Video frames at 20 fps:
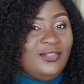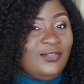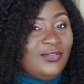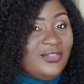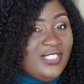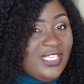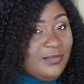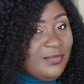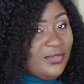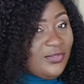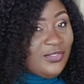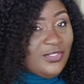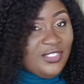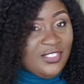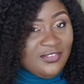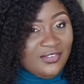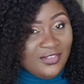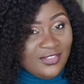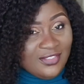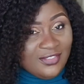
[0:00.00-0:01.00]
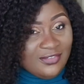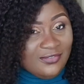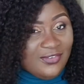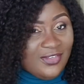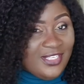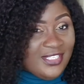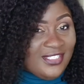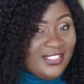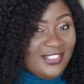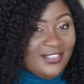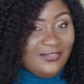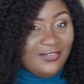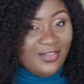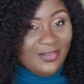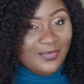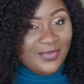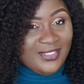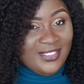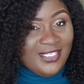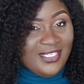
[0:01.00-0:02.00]
Don't take me too serious. So before you
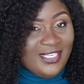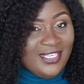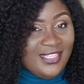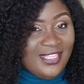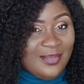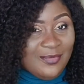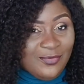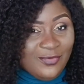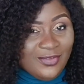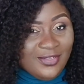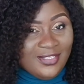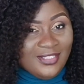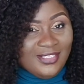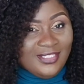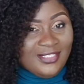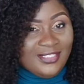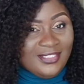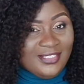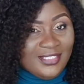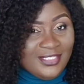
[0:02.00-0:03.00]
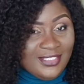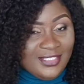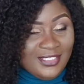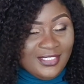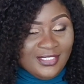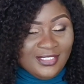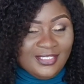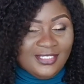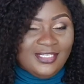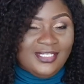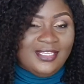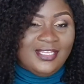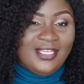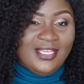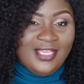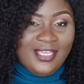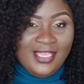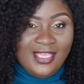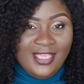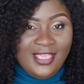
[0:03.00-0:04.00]
be thinking I'm one,
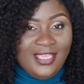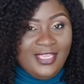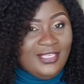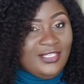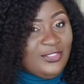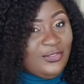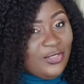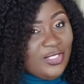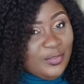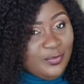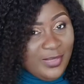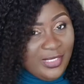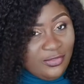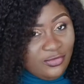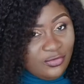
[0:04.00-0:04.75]
it's just